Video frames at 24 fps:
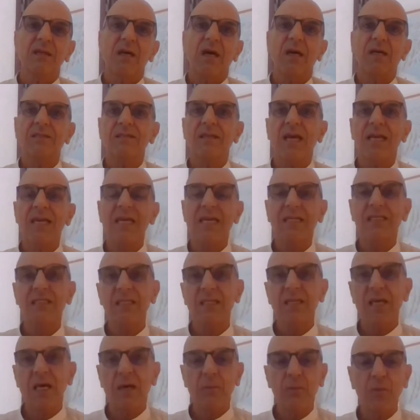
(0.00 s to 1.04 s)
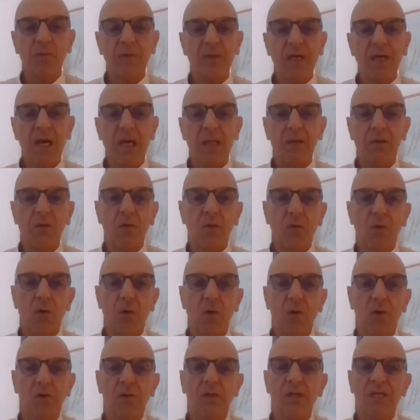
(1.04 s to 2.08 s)
as I ended up with
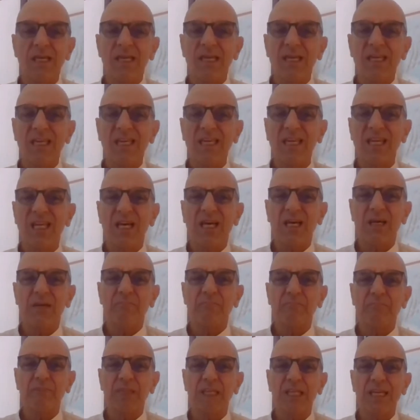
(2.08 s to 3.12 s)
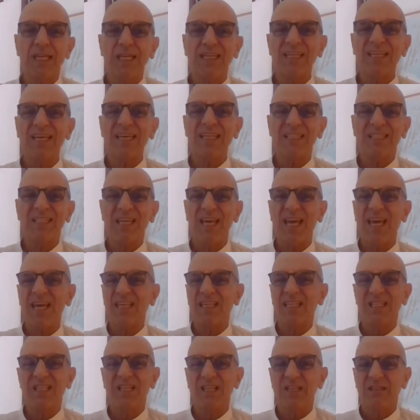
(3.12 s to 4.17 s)
alcohol, in a dead
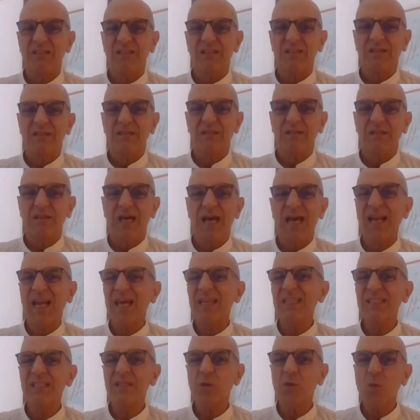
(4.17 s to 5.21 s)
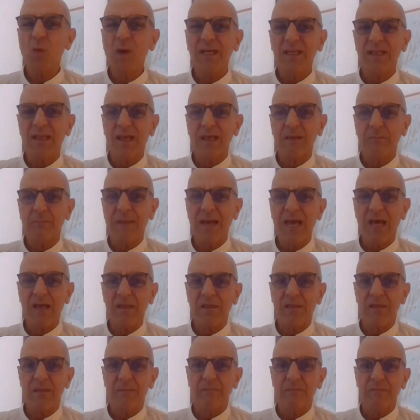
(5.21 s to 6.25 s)
end. And I didn't want that path.